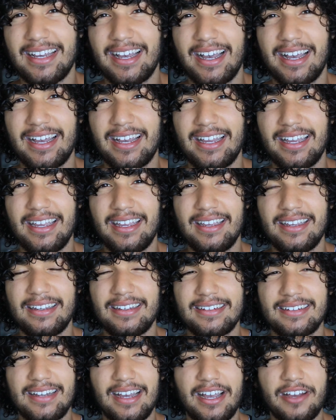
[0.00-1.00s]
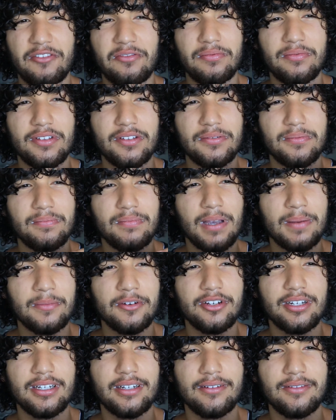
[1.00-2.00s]
I have this
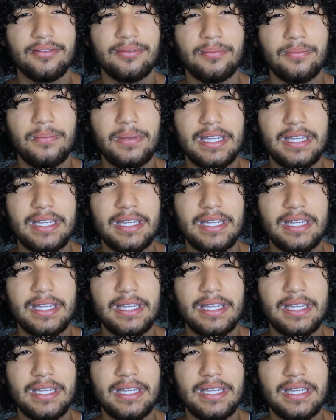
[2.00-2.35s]
memory of